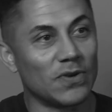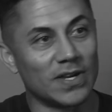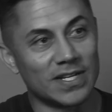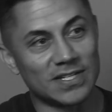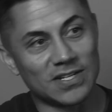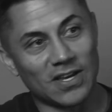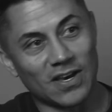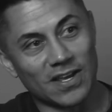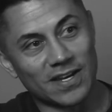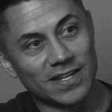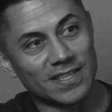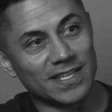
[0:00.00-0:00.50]
I
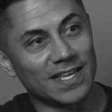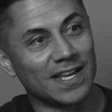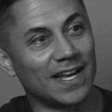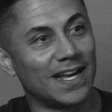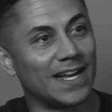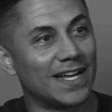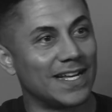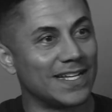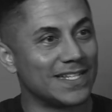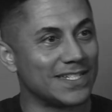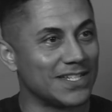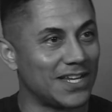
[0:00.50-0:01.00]
dotted the
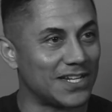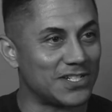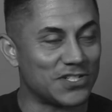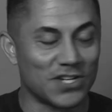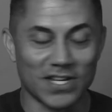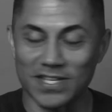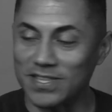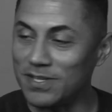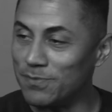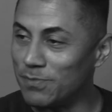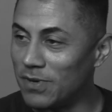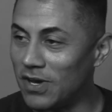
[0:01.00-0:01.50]
I's, I
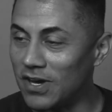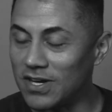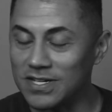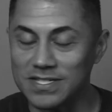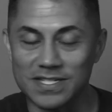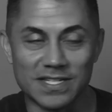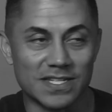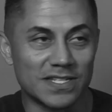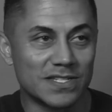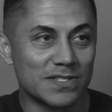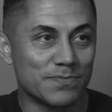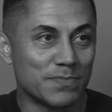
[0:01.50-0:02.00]
checked the
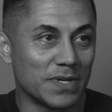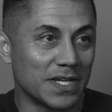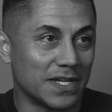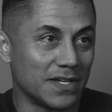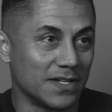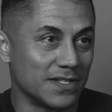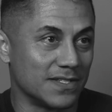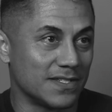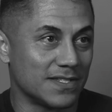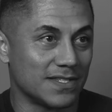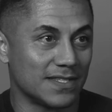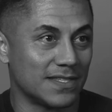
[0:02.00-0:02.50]
boxes,
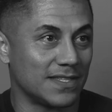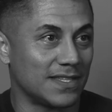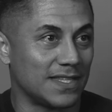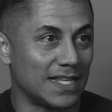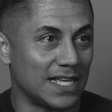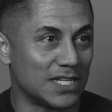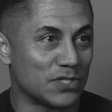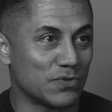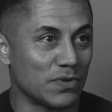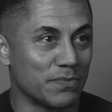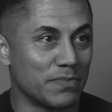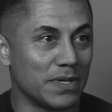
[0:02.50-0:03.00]
because
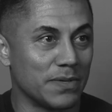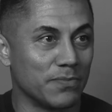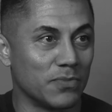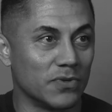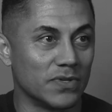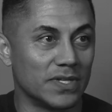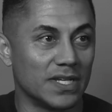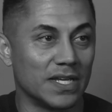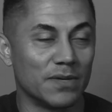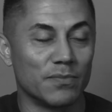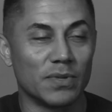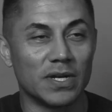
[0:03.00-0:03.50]
that's what people
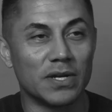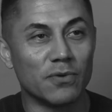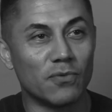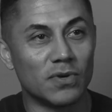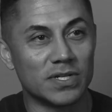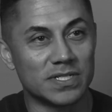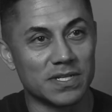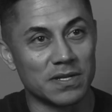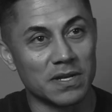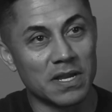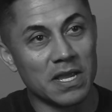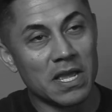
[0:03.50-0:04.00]
did. But it
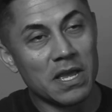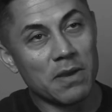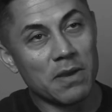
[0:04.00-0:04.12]
wasn't,